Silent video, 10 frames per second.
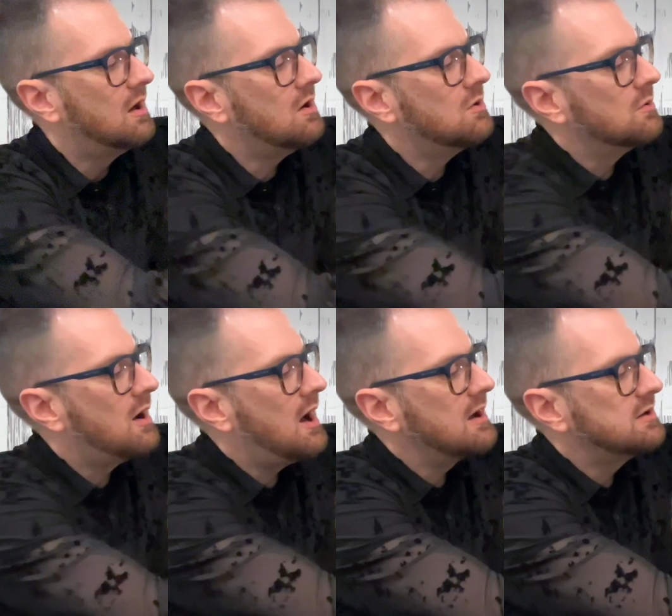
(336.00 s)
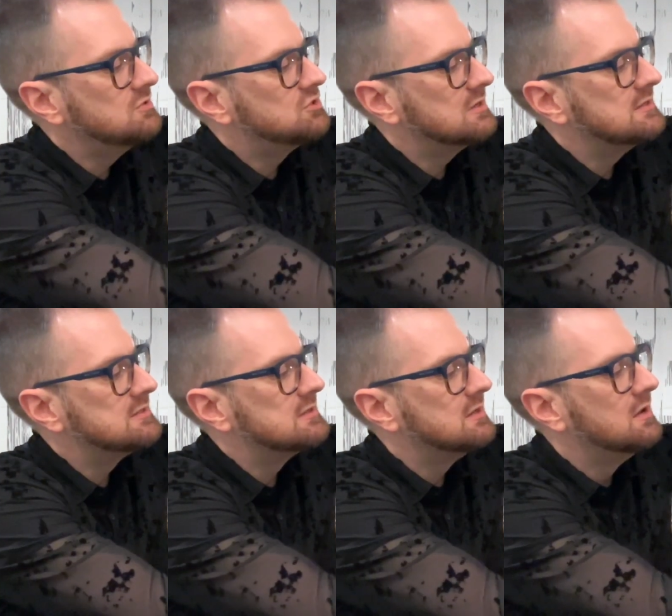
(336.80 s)
oh, I can
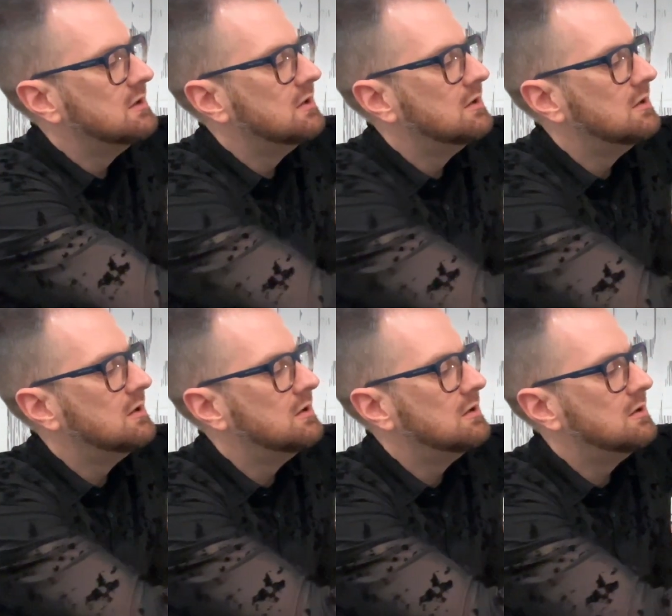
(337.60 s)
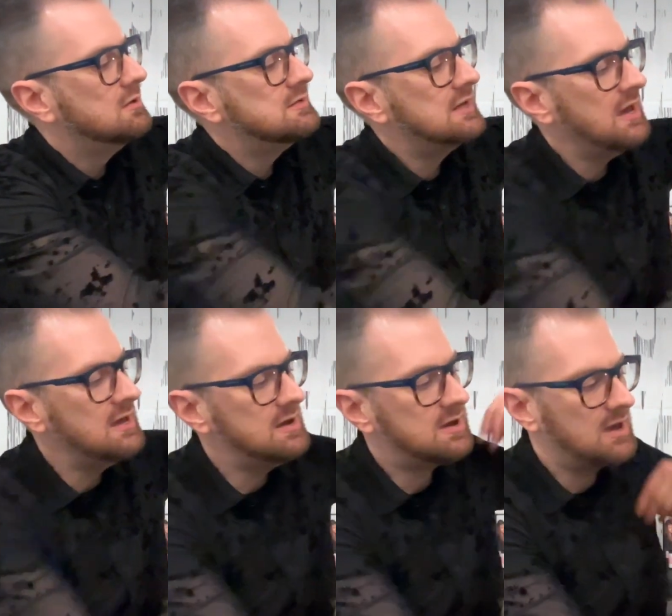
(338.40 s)
just
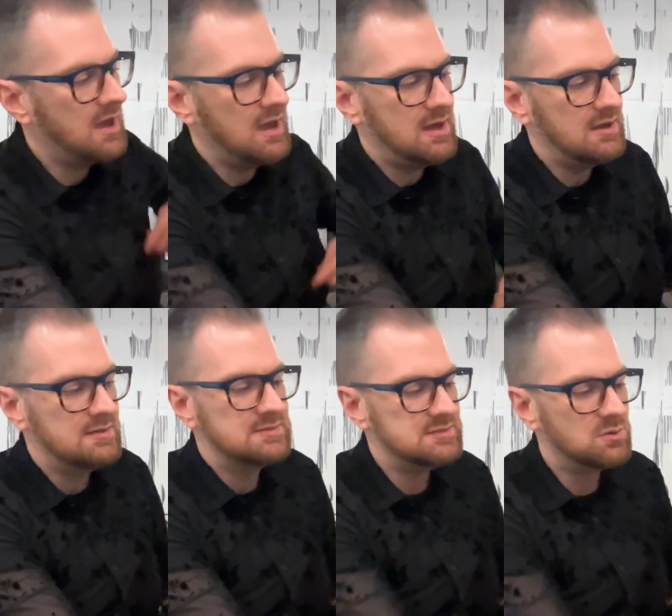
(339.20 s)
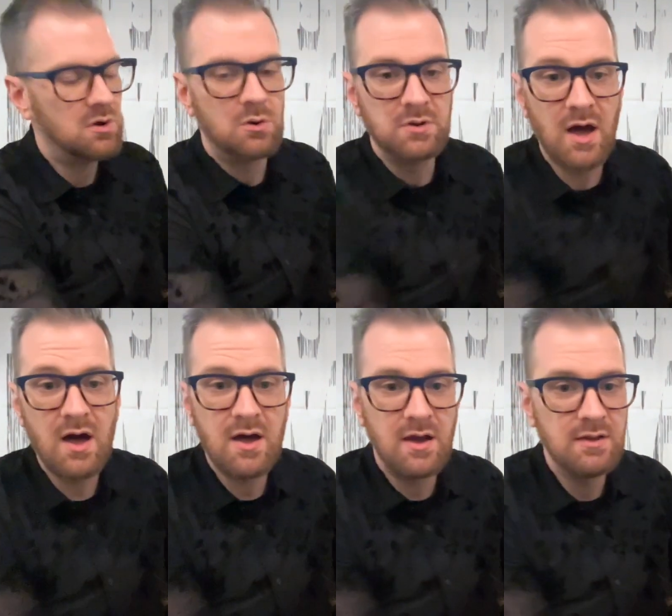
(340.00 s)
take a
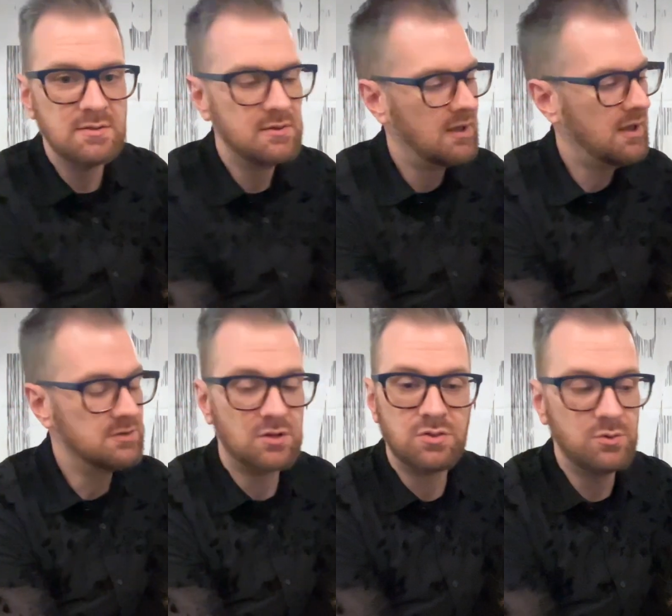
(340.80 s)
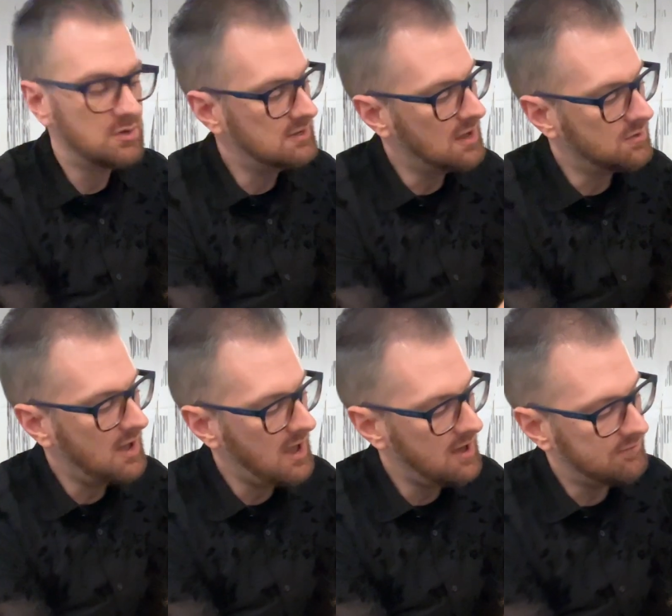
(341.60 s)
0.9 and dilute it down
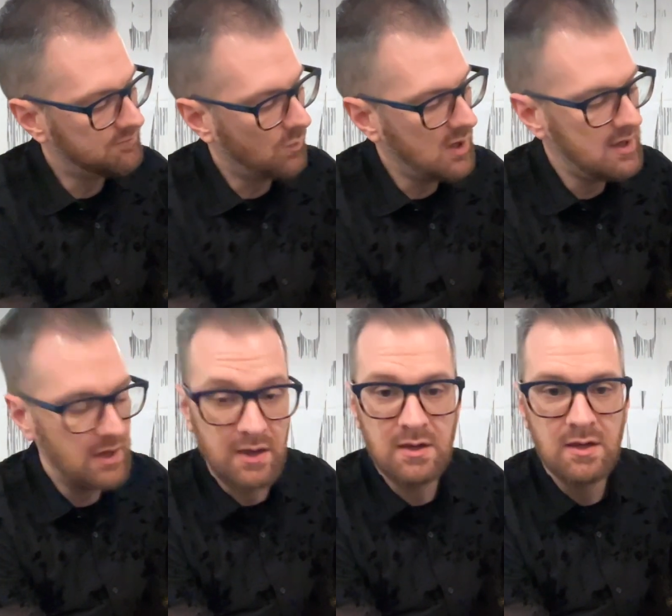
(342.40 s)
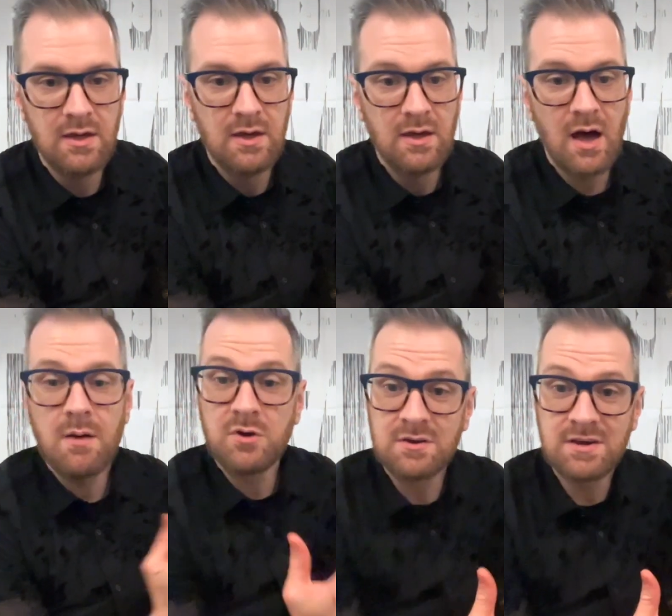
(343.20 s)
halfway,
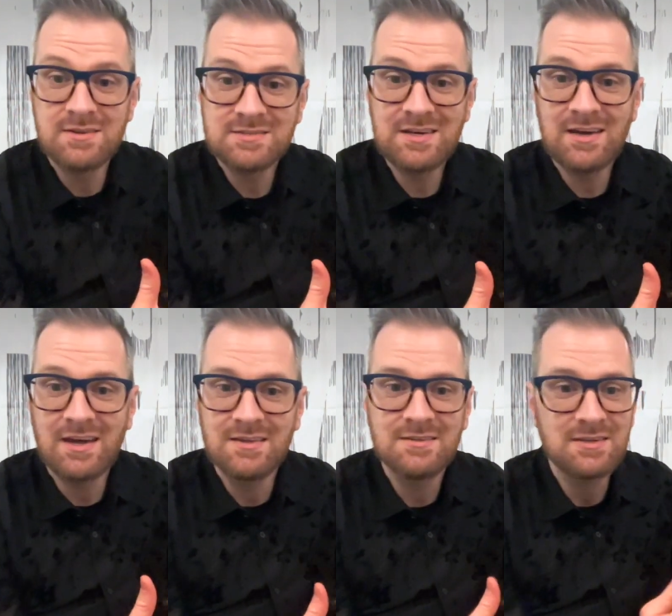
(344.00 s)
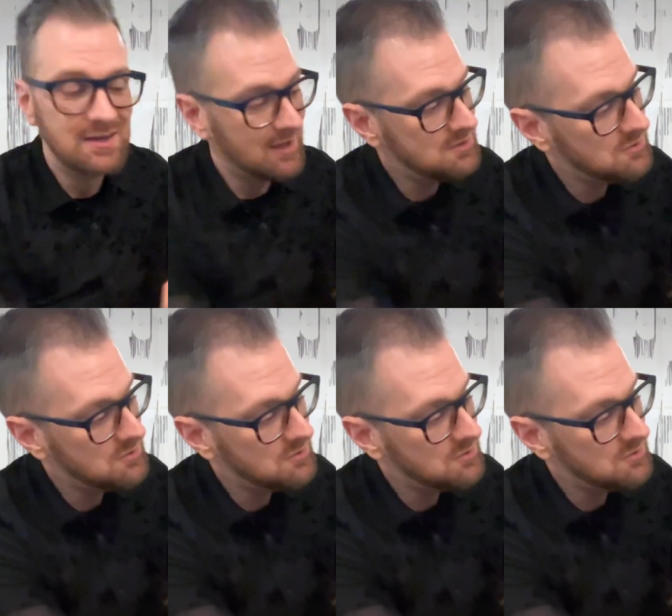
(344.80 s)
I'm going to get a 10. And